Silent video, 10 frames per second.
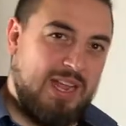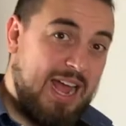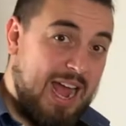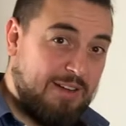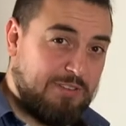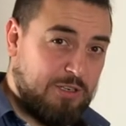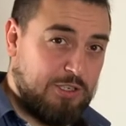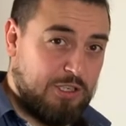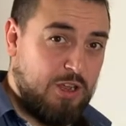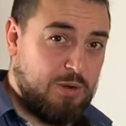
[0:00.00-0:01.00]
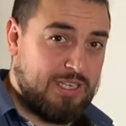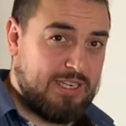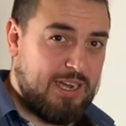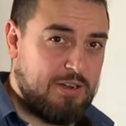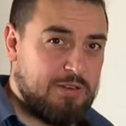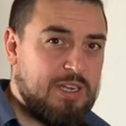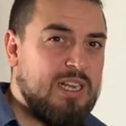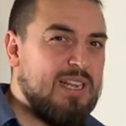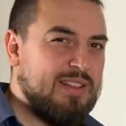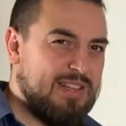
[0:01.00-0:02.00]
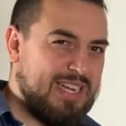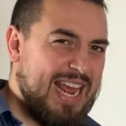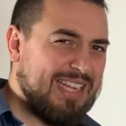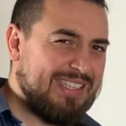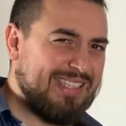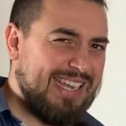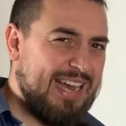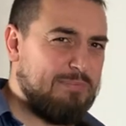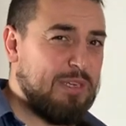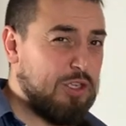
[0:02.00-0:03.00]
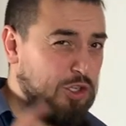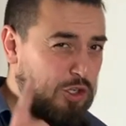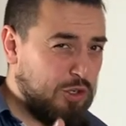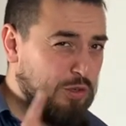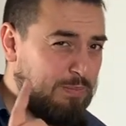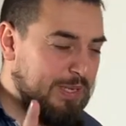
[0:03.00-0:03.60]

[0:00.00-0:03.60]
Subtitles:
After slowing down, the next step should